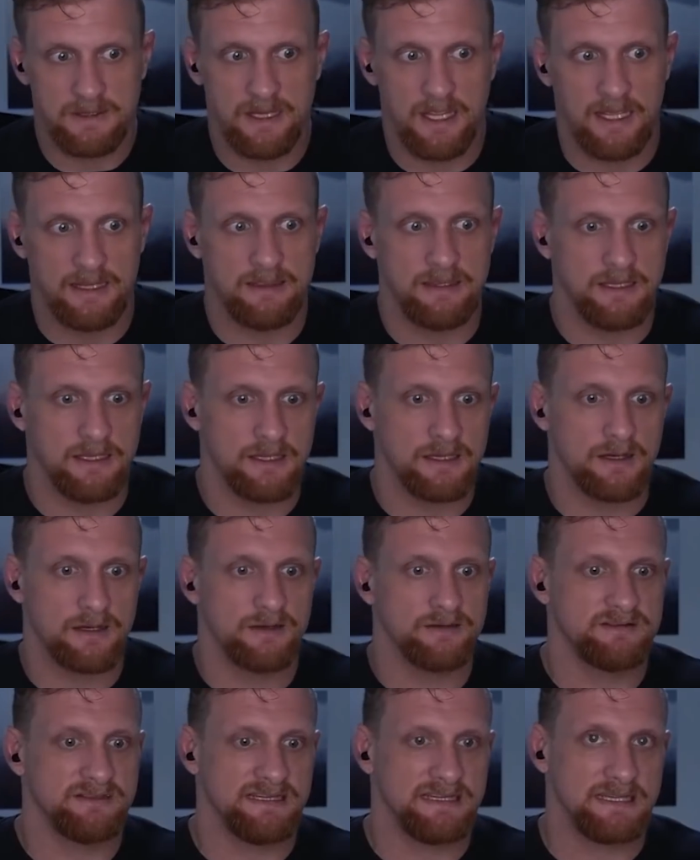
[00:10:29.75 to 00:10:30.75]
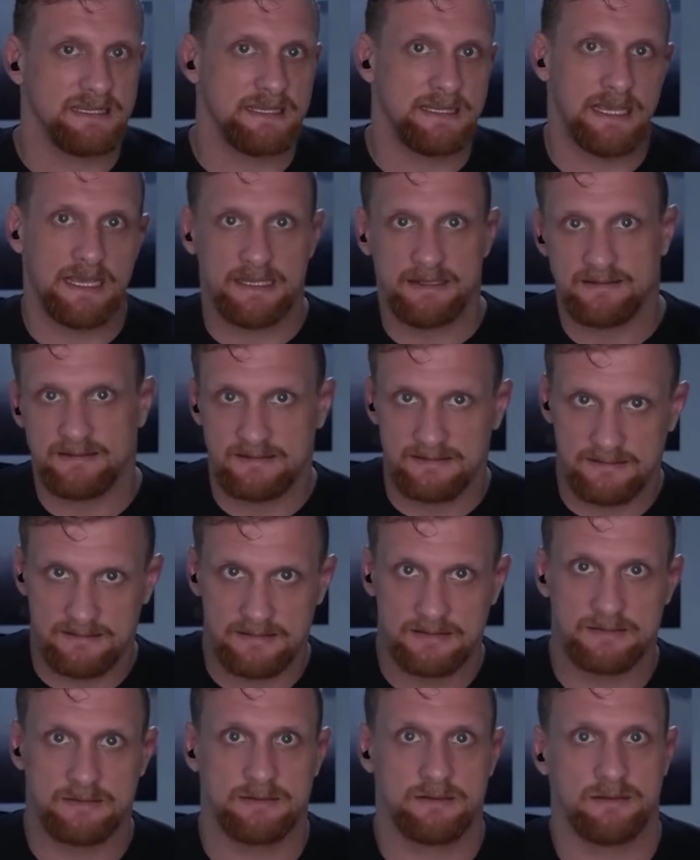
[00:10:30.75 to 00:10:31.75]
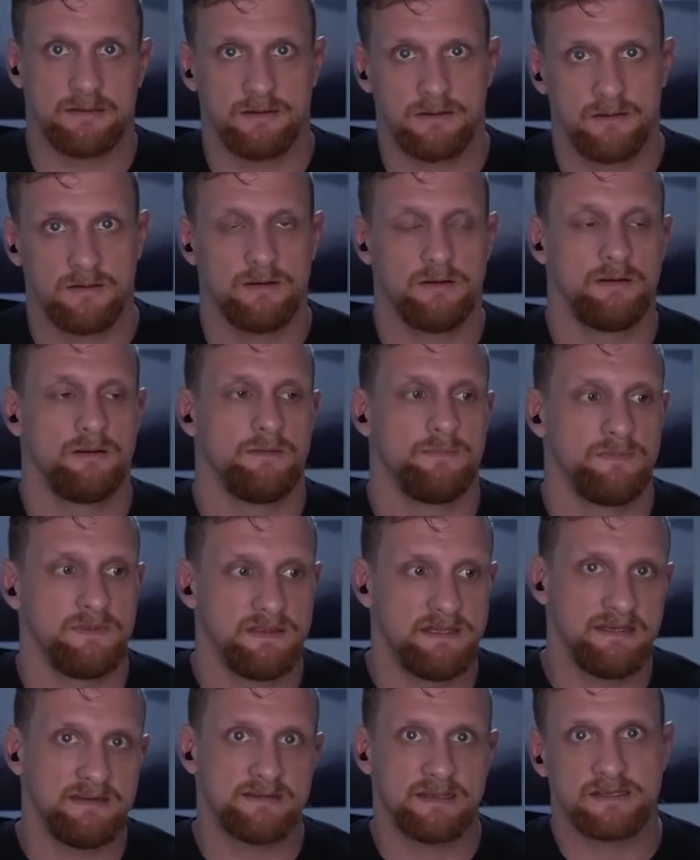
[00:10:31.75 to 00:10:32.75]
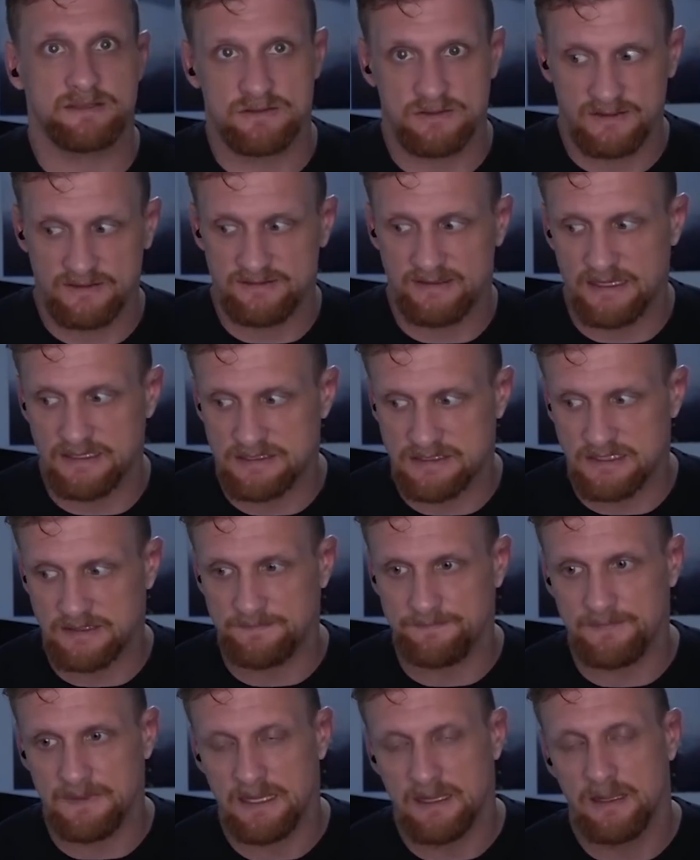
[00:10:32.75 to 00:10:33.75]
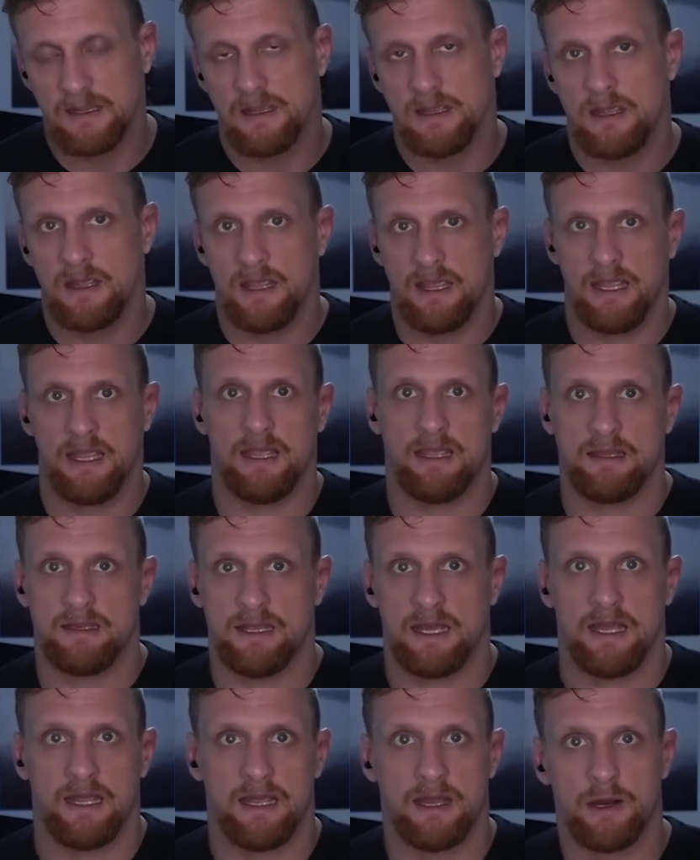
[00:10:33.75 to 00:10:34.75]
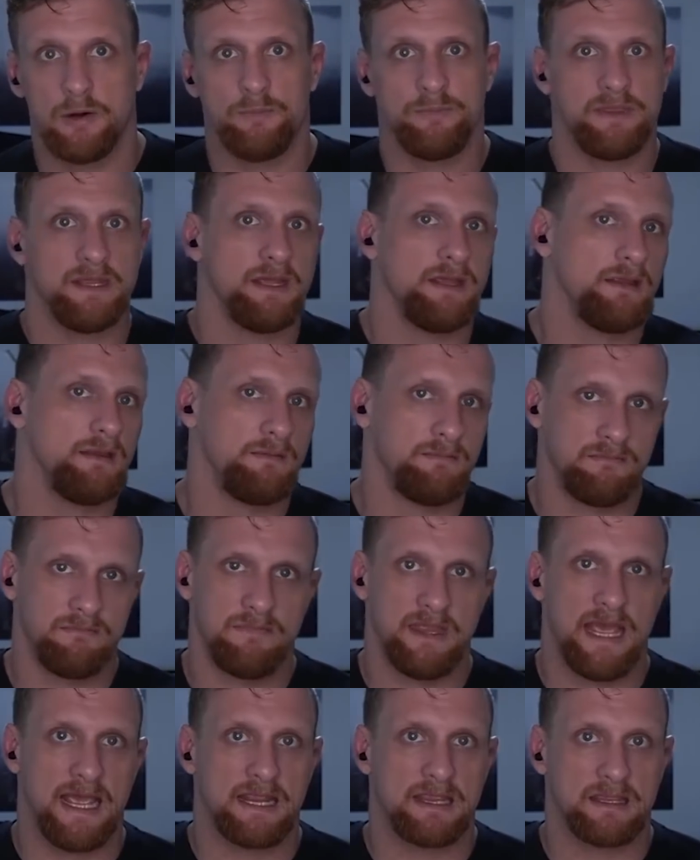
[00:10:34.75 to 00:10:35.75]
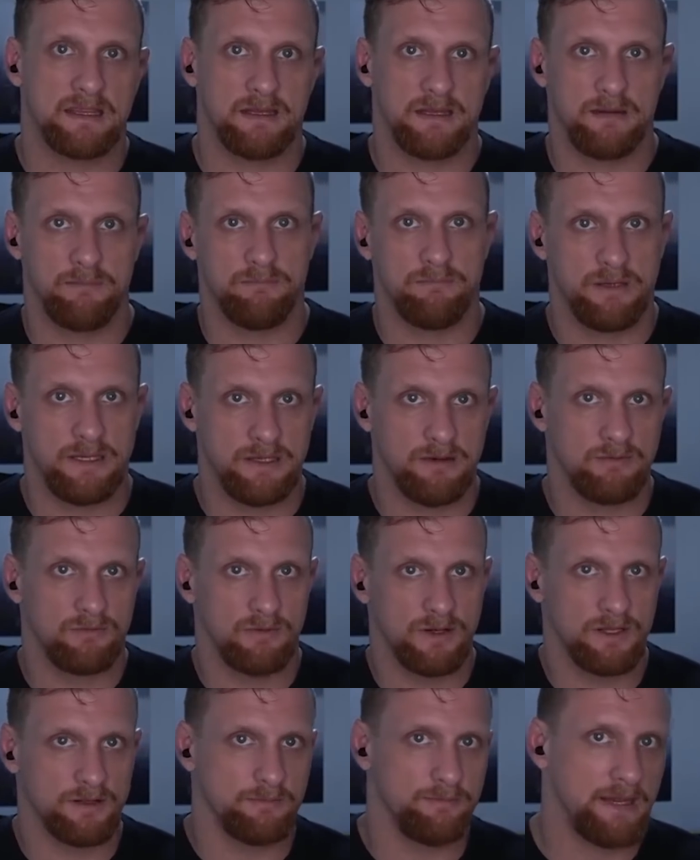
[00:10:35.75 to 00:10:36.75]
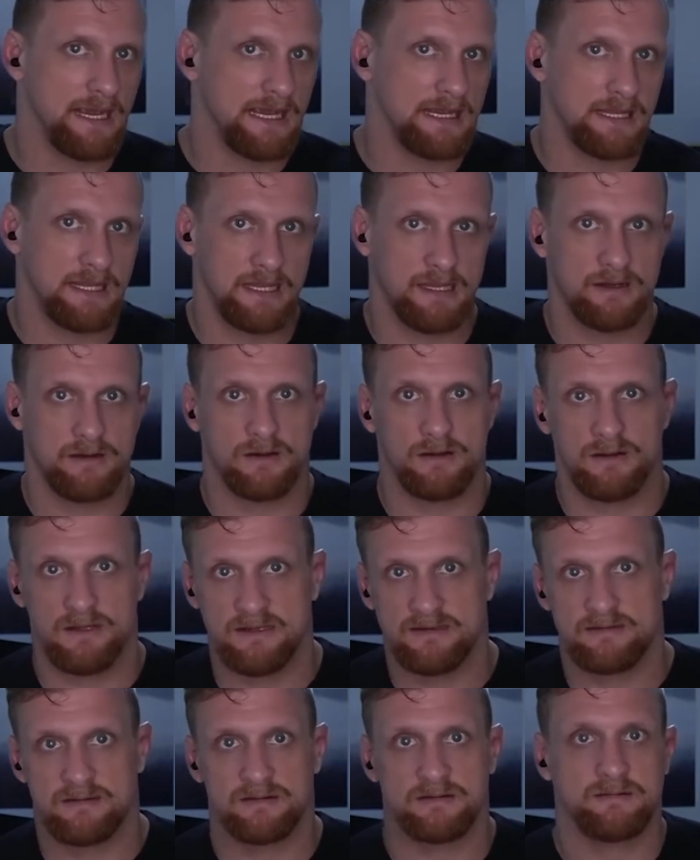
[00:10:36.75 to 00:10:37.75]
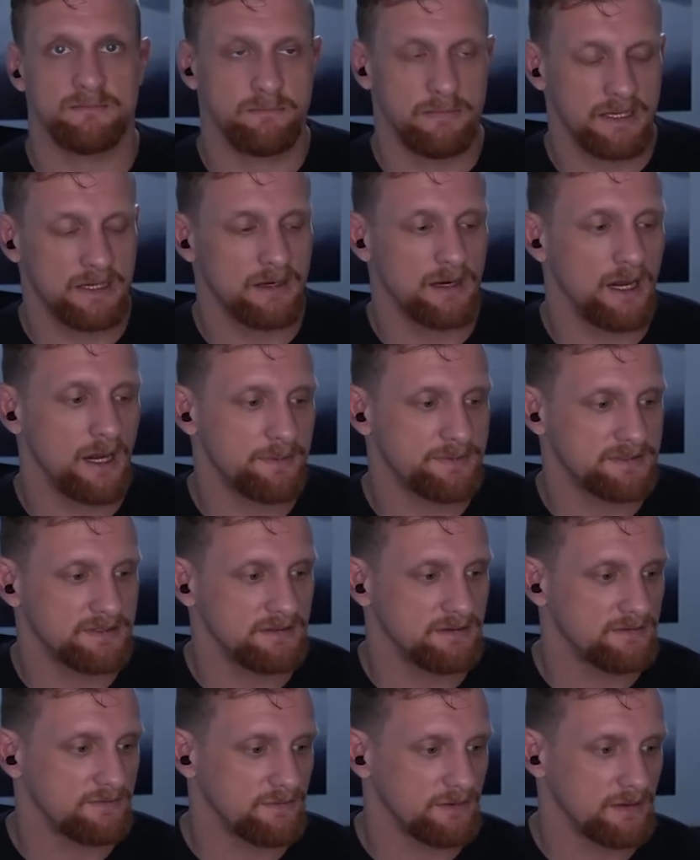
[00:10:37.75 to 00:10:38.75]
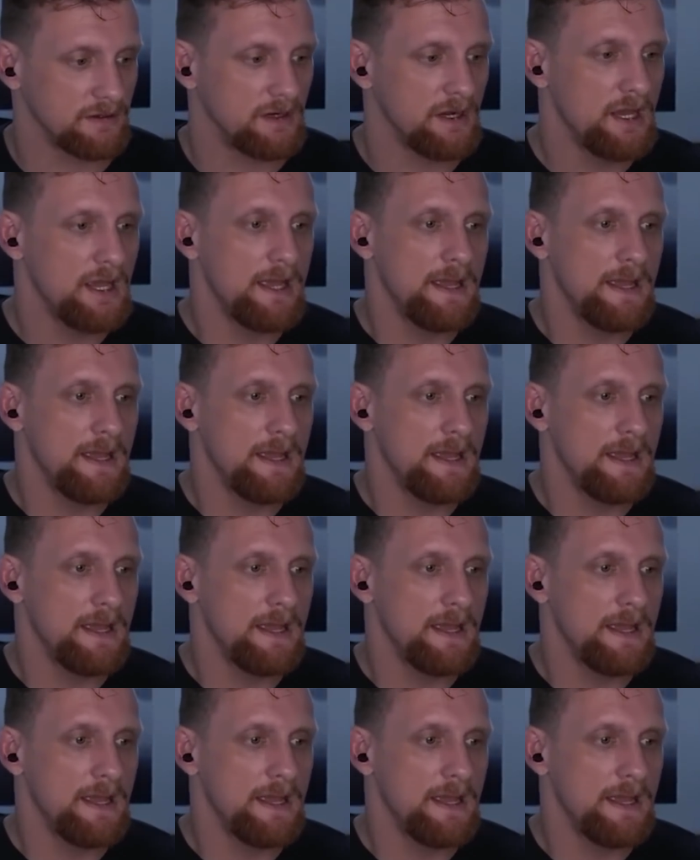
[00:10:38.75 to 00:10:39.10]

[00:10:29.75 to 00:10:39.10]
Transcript: I think it goes against decentralization and I hope that that can be reeled back in, or at least there's some better options for,